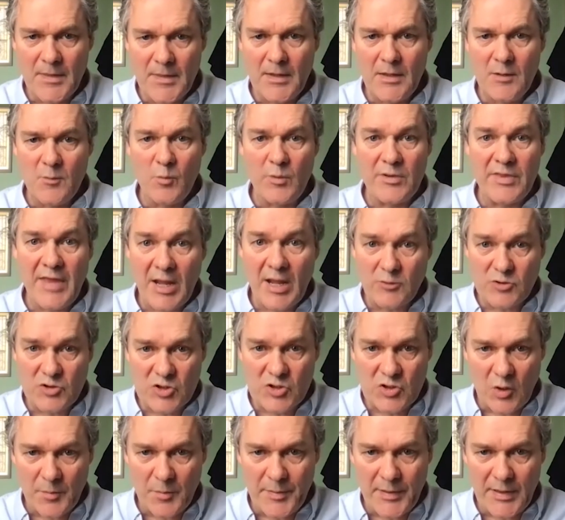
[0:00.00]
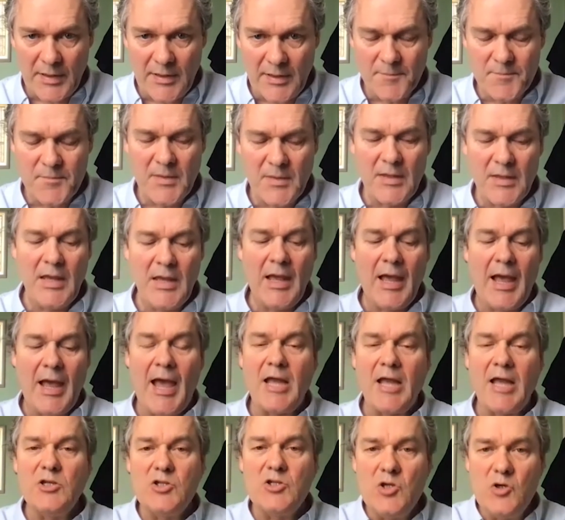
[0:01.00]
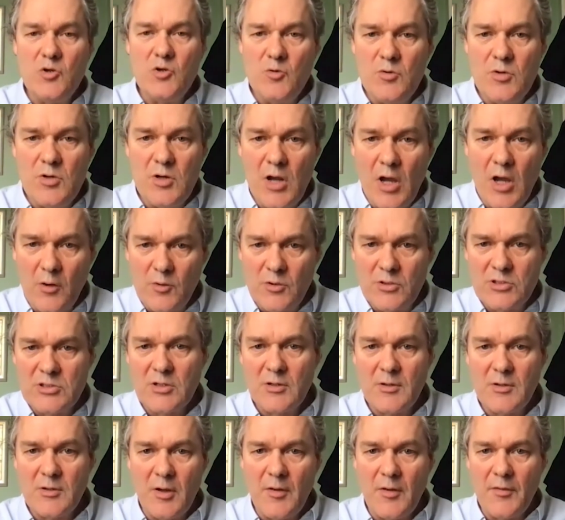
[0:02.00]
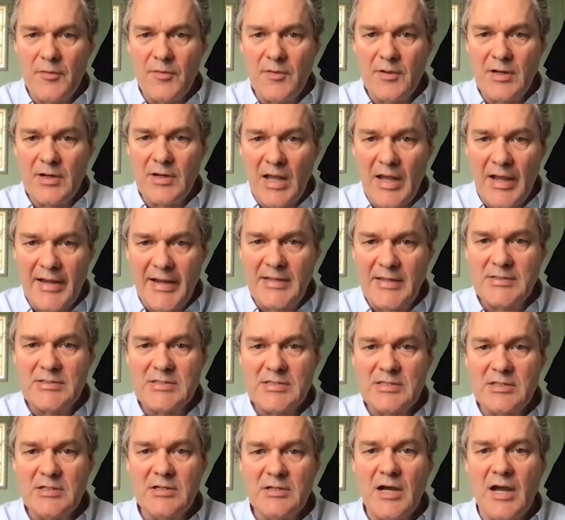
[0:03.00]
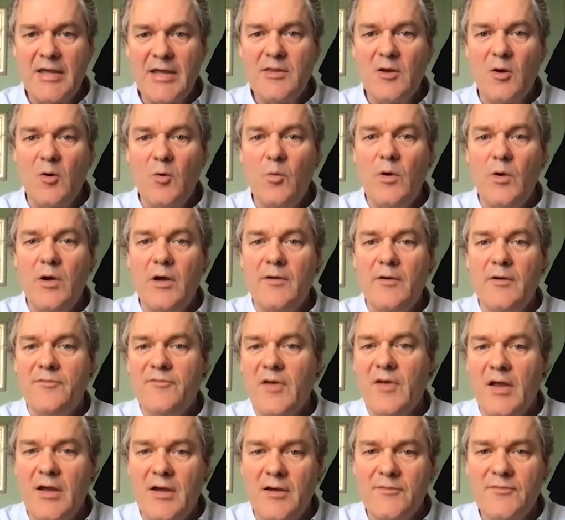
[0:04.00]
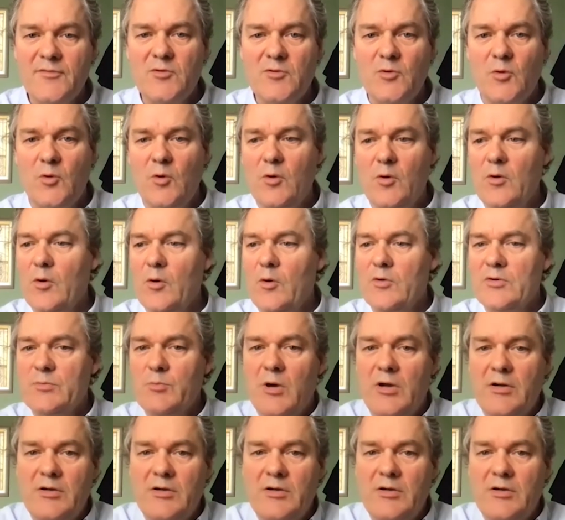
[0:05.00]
without stopping, and note the lines that either were fluffed or weren't